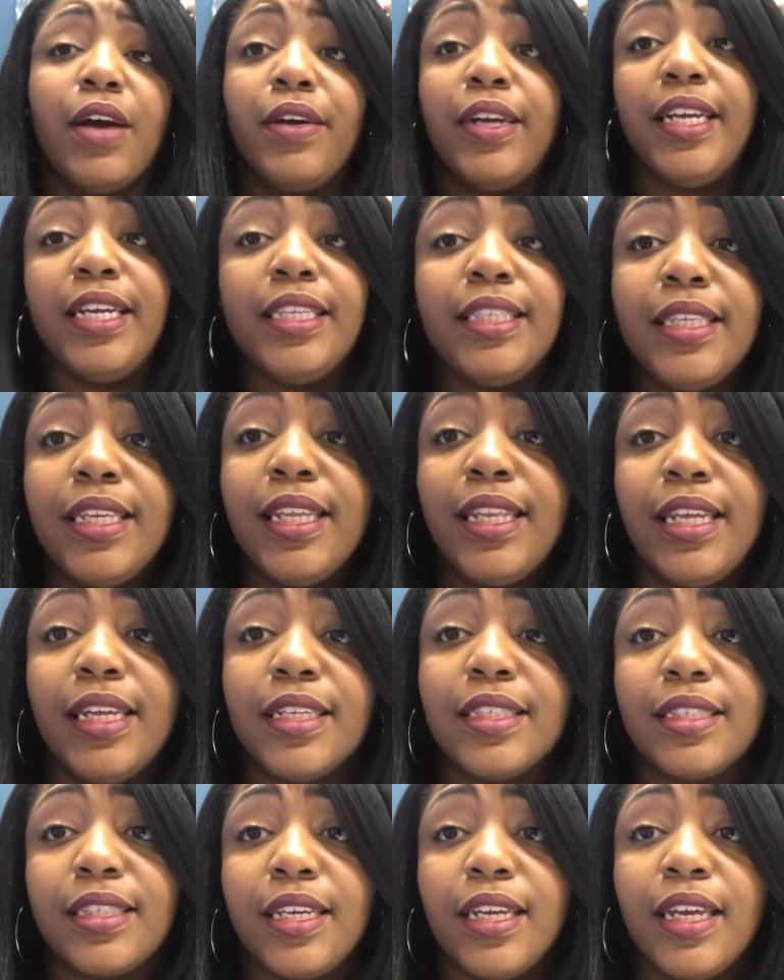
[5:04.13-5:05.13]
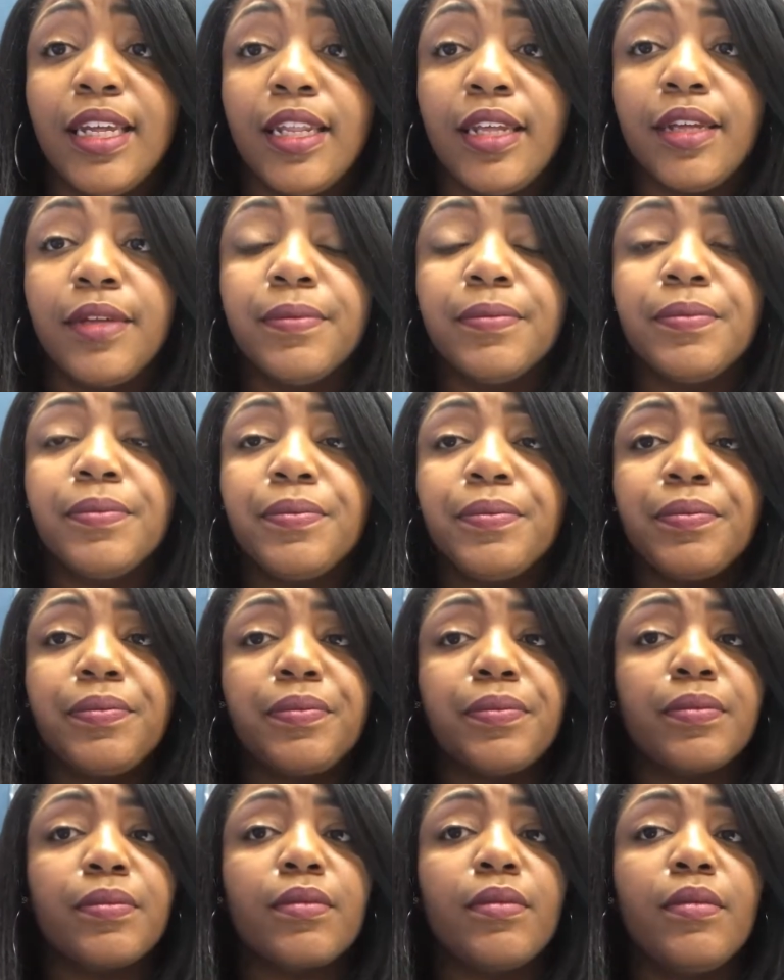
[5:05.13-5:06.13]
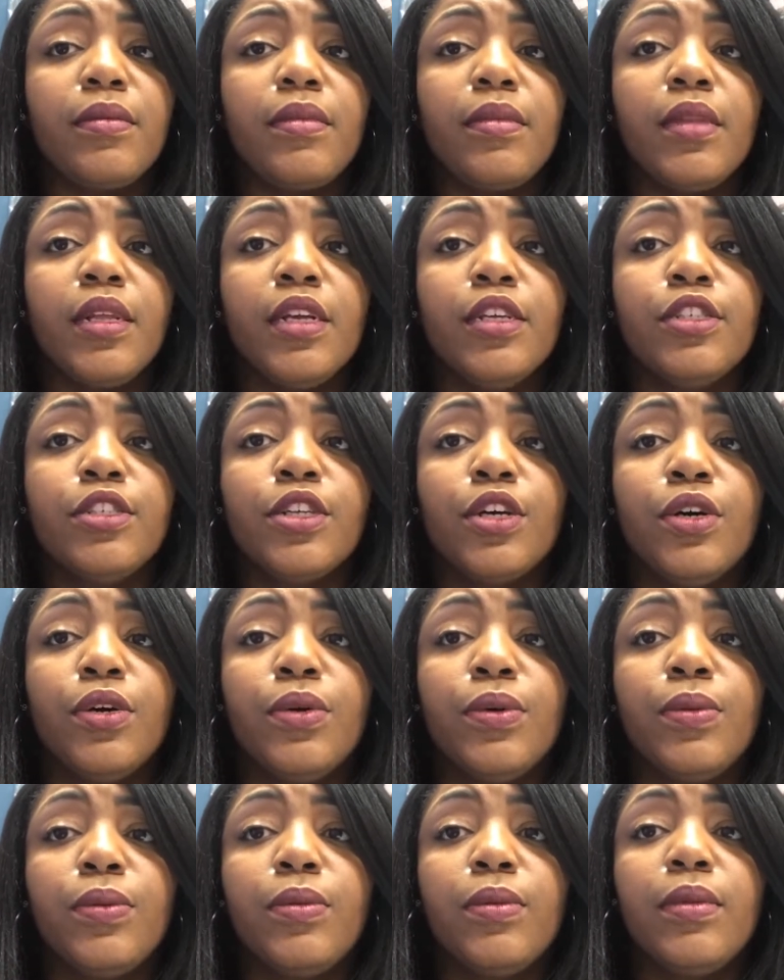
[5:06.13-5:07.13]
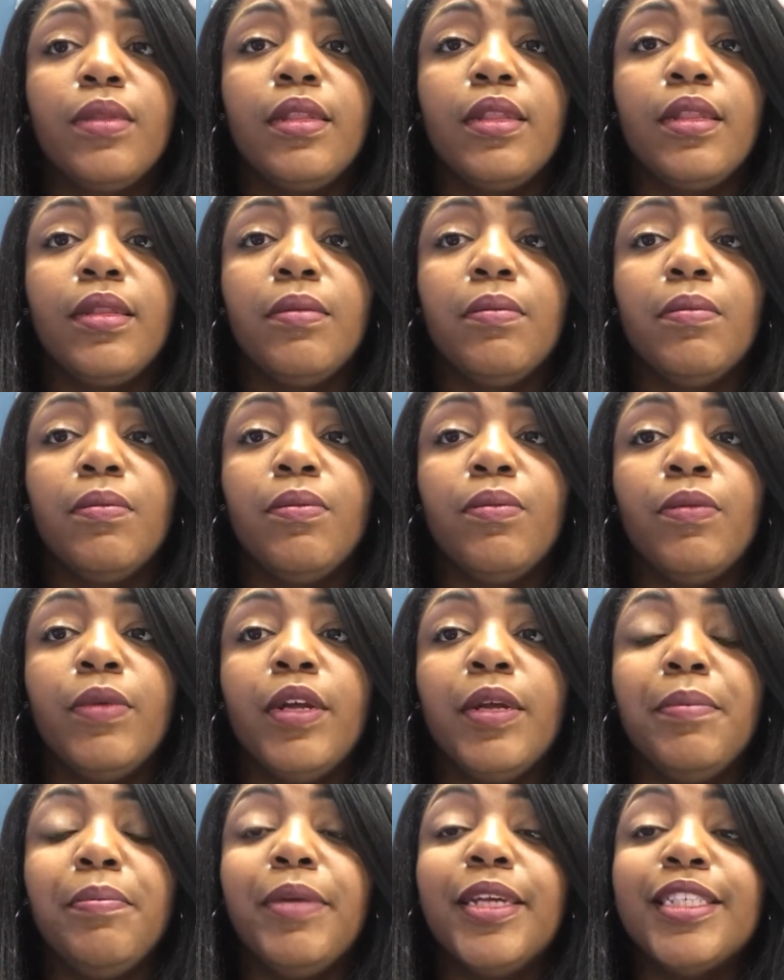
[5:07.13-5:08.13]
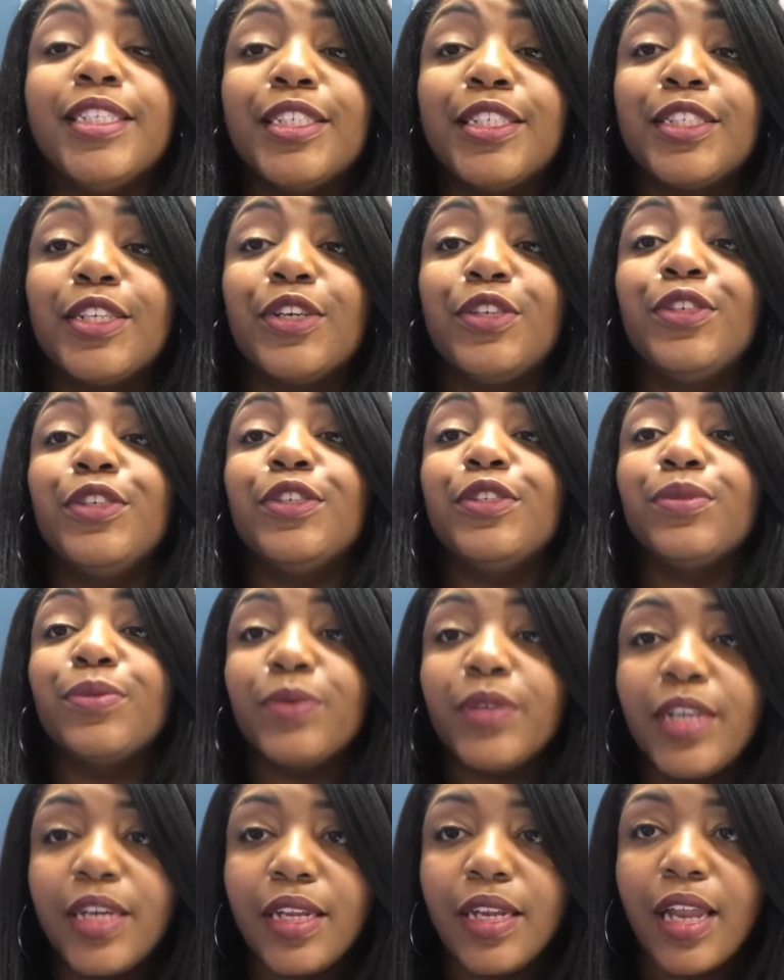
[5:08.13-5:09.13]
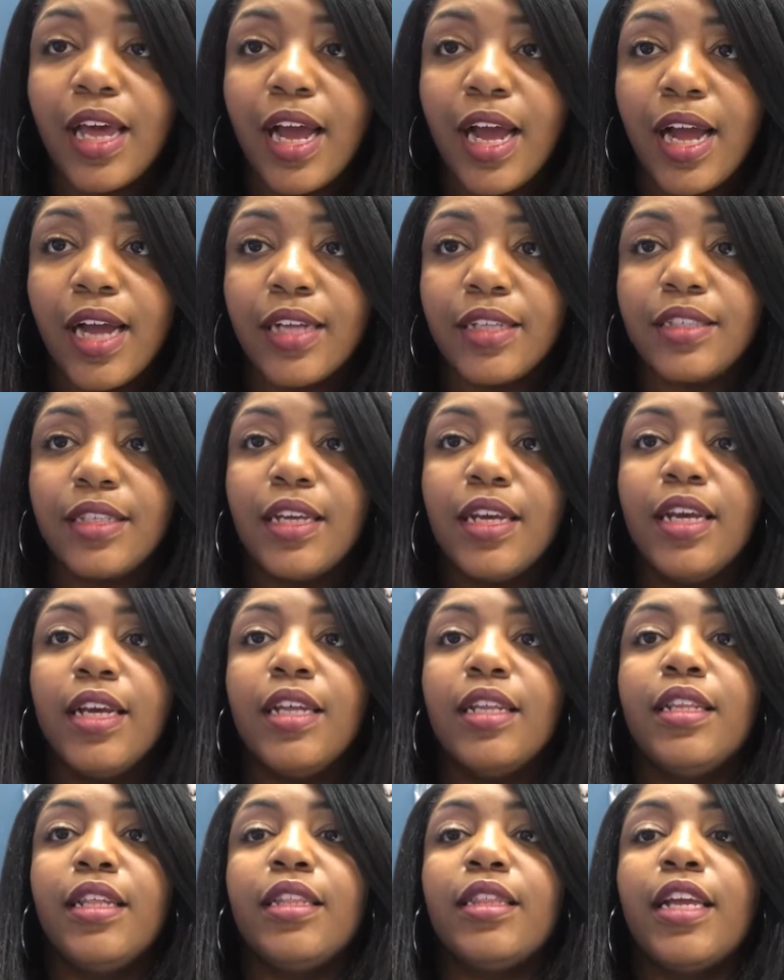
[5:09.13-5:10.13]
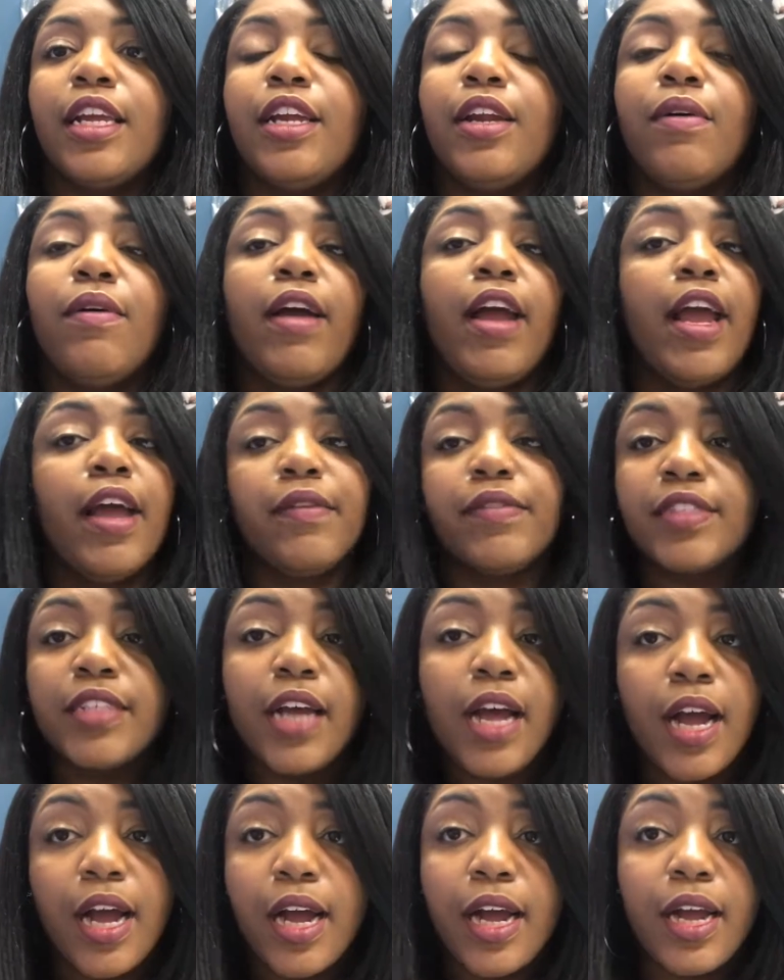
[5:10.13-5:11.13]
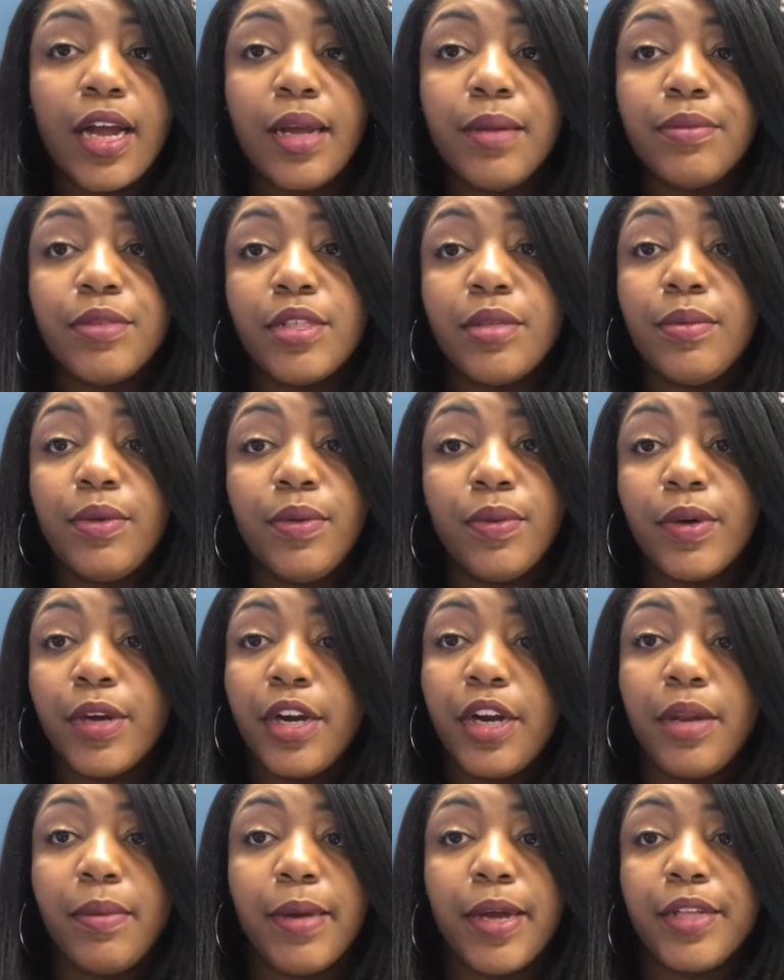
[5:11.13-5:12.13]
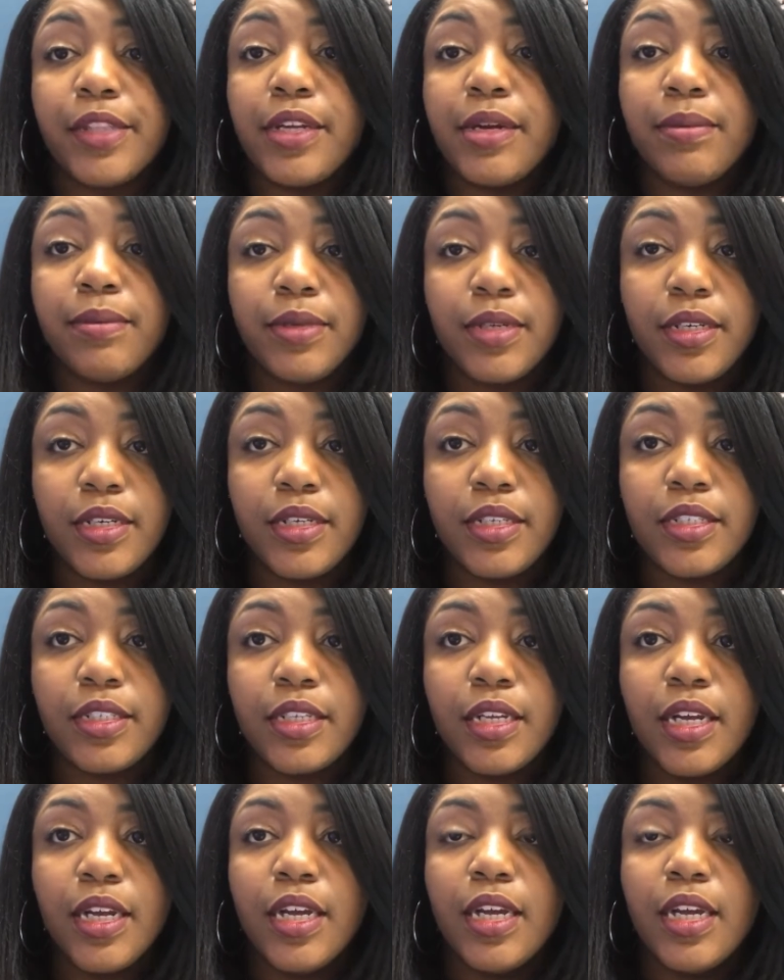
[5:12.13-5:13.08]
easy it is to get it. So when business owners realize that they don't have time to be worried about their books,